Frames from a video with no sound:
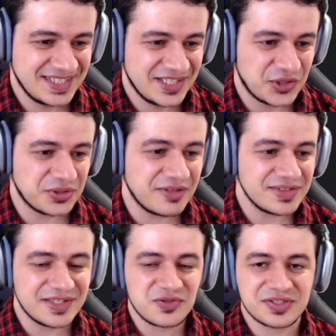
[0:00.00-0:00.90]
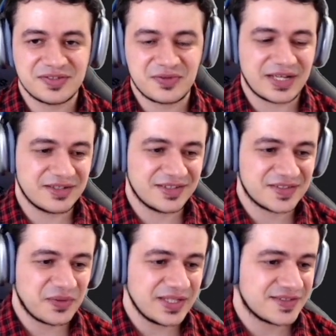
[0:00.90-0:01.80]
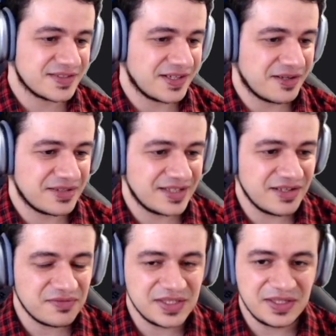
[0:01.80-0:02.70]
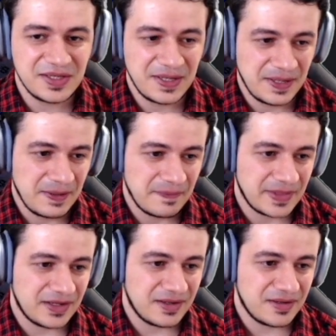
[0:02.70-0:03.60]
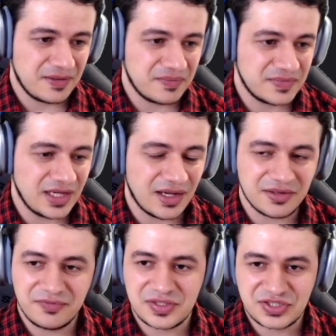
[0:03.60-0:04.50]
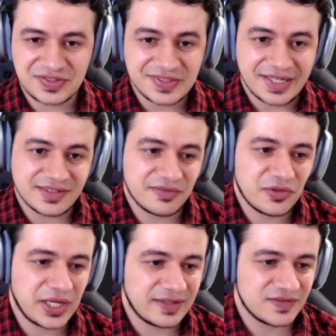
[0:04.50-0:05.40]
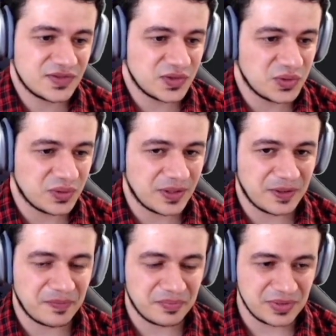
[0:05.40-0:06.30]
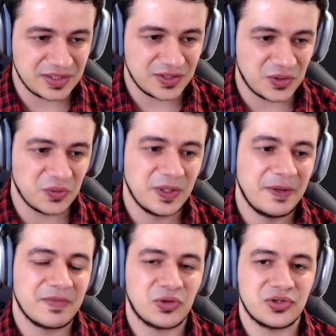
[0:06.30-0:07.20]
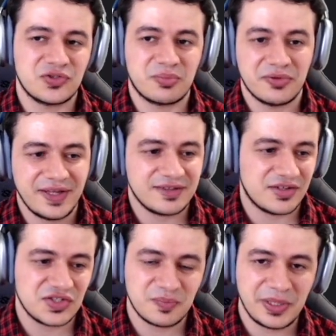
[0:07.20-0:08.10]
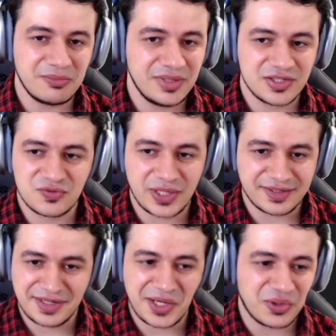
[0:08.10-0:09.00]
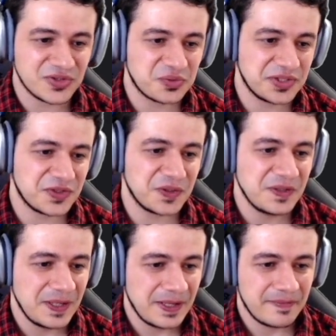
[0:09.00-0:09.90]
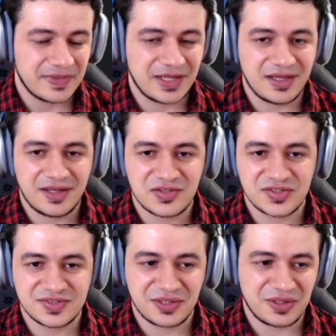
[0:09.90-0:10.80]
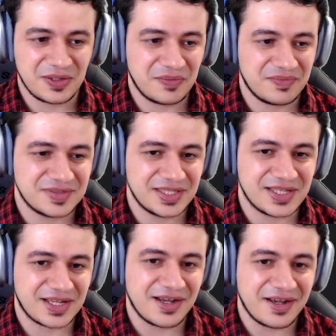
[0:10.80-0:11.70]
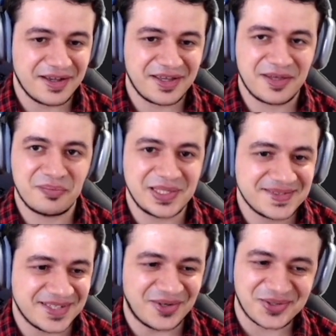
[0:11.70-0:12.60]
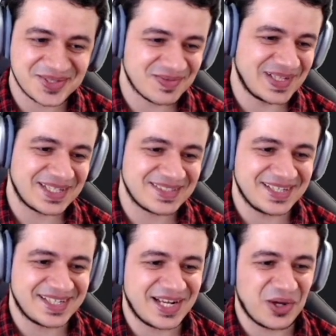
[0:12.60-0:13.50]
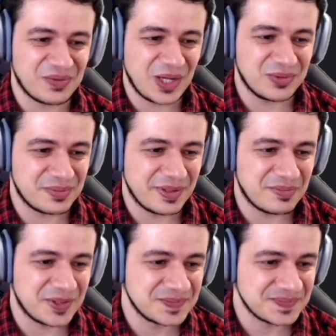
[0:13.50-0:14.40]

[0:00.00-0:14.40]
You're definitely interested, Dragon Dust. Great. Then definitely, yeah, just in case I forget to ping you or to prevent that, just ping me right now on Twitter and just say like, hi, beta or something like that, and I will remember.